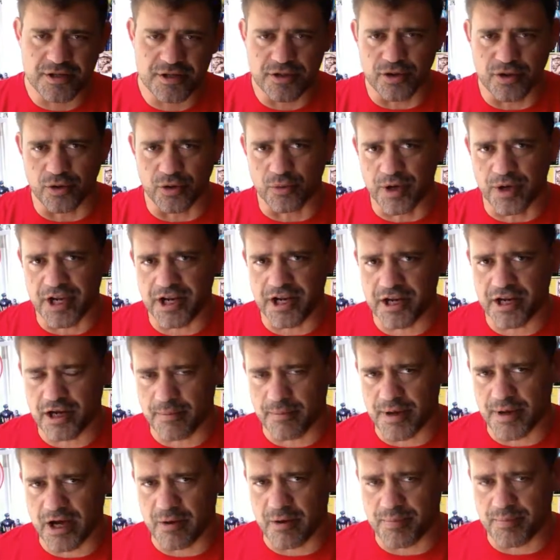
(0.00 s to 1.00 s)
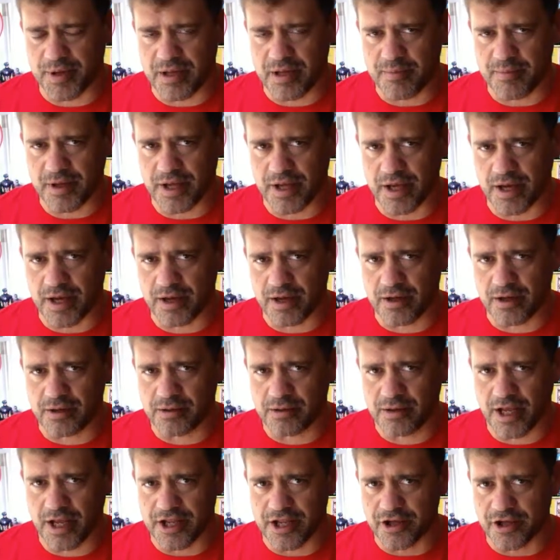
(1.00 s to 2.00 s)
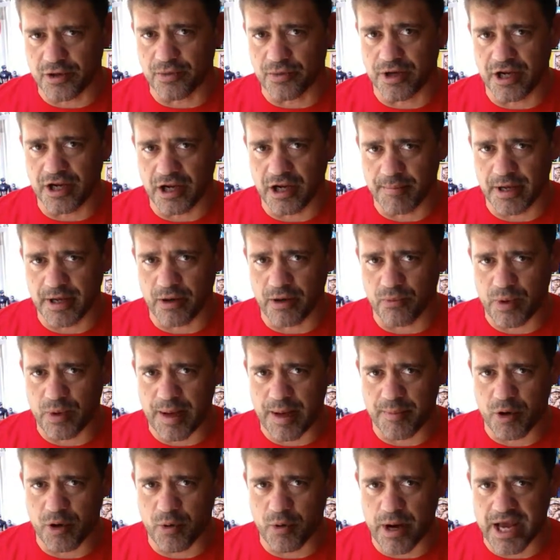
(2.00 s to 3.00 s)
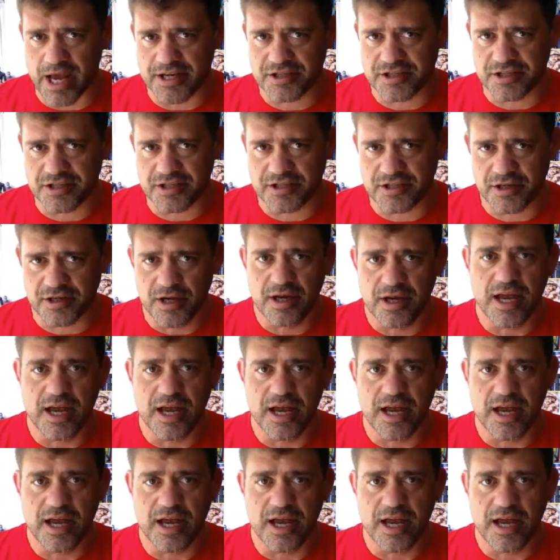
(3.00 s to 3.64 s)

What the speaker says: you're reading about PBL and you're reading about web quests